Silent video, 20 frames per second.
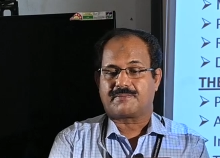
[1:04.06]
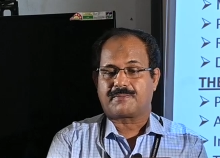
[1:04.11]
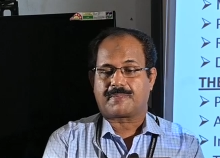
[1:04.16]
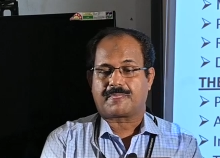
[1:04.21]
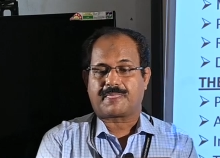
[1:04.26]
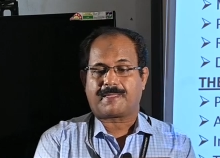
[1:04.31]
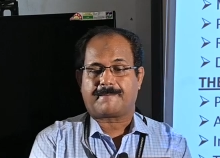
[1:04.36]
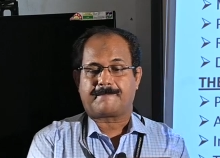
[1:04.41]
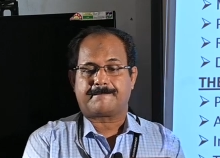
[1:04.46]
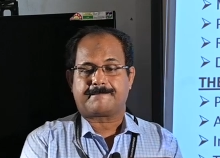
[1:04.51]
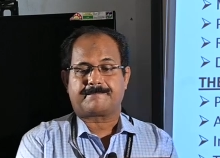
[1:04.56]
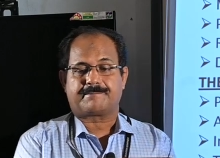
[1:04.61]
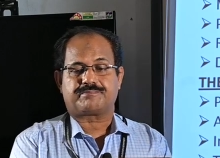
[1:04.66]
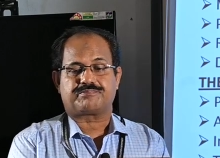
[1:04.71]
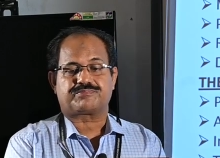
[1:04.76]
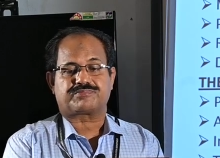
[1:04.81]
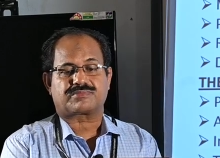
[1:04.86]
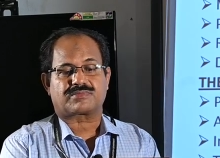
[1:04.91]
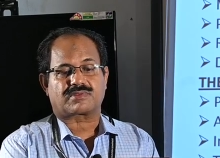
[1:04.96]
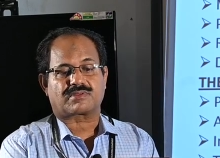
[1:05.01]

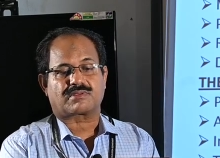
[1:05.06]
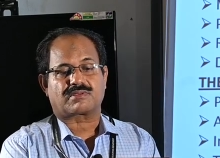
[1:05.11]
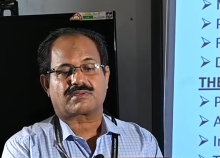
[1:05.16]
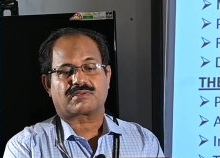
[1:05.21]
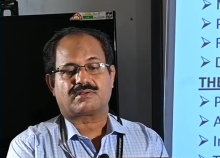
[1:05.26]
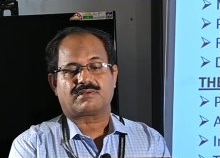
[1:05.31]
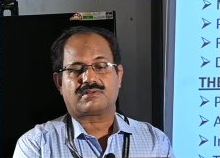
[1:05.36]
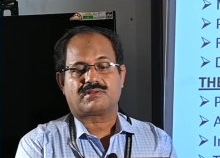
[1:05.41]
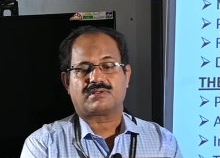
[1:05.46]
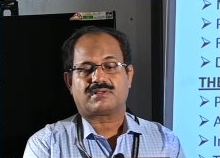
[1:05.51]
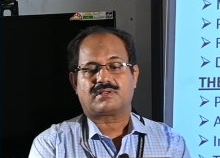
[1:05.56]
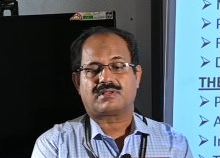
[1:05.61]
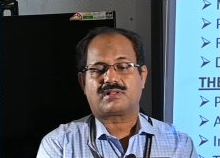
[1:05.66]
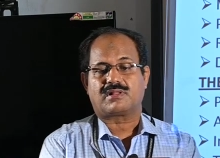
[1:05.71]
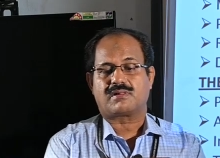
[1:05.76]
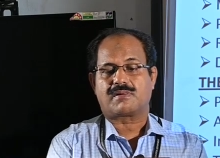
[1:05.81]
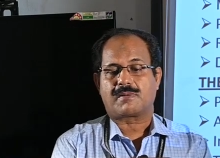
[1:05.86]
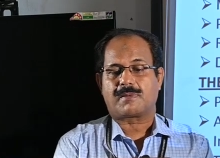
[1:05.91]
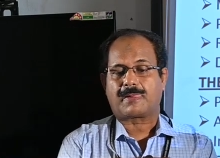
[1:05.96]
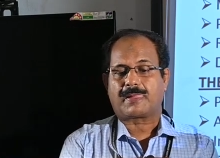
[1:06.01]

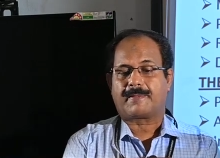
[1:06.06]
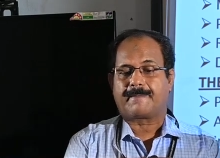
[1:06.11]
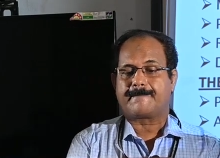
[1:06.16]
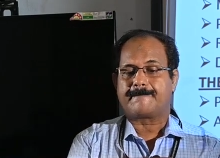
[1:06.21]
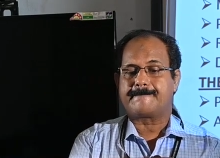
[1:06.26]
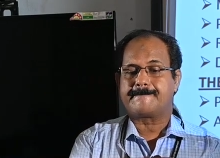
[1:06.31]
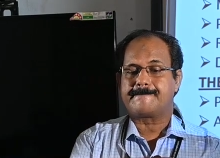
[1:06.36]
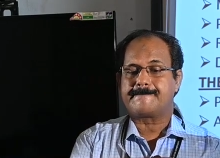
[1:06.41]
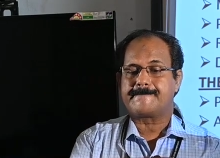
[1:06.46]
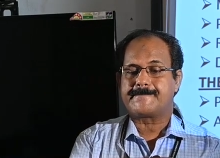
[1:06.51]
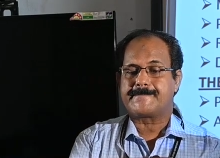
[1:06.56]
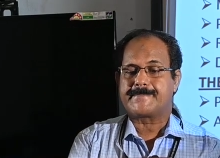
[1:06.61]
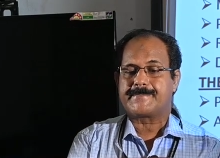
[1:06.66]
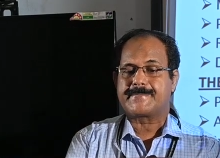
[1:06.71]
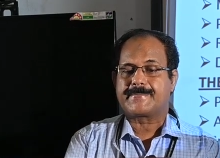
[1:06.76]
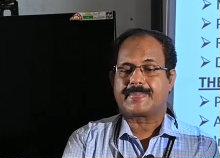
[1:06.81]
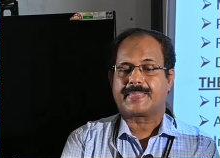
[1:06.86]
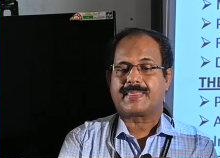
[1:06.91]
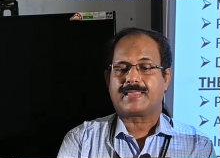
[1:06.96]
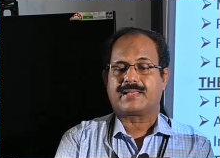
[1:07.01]

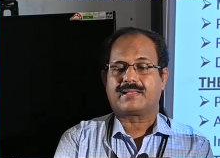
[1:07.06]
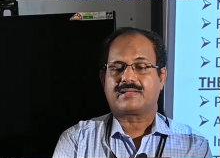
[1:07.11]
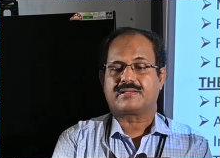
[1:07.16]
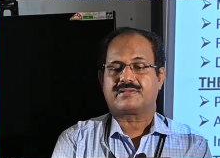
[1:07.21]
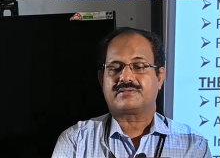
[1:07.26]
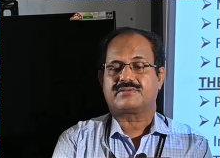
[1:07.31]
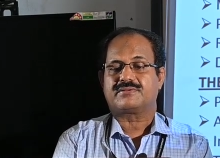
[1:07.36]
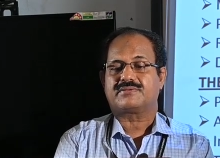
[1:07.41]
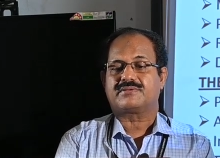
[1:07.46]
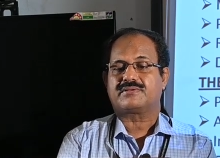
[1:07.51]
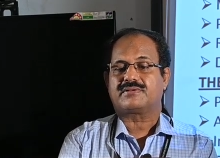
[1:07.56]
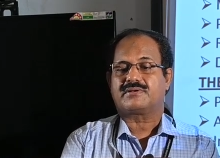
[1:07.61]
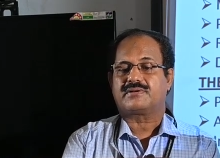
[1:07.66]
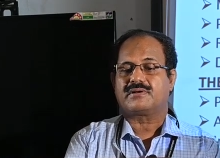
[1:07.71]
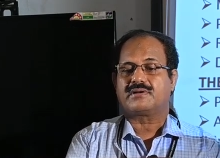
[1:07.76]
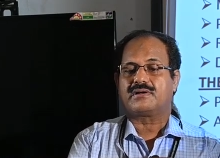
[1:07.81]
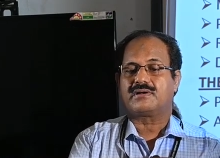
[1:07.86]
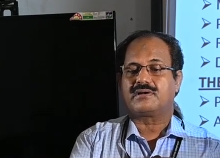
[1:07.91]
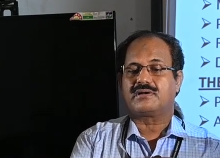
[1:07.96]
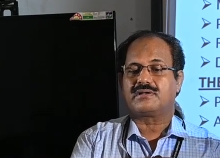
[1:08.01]

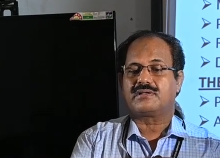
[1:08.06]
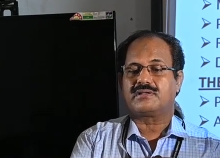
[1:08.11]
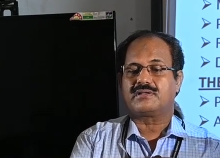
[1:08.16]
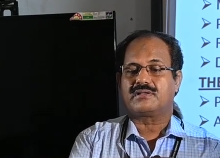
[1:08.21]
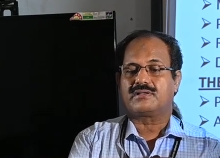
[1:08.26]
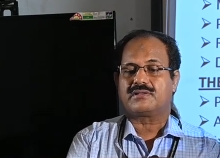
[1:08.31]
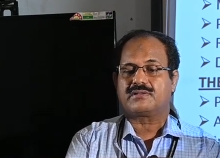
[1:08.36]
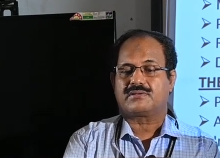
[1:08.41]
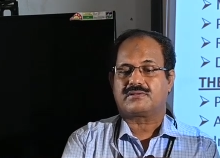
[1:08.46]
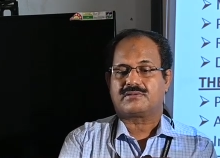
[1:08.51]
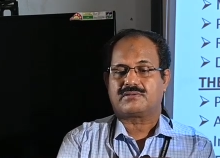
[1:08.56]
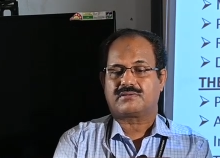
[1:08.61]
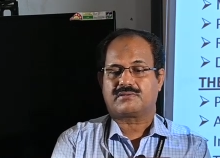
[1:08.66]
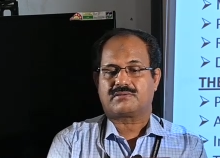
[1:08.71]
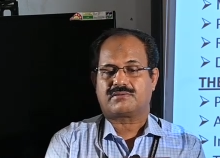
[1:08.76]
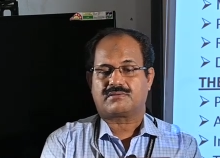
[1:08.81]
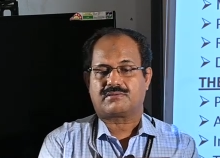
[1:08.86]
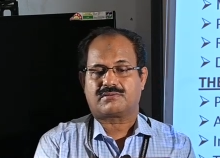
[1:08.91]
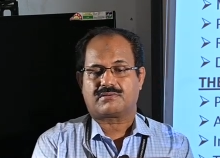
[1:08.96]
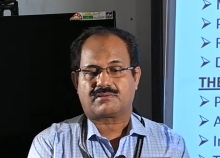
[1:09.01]

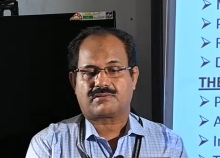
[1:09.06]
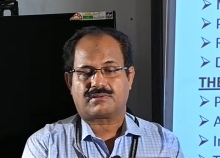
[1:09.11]
Nothing is said.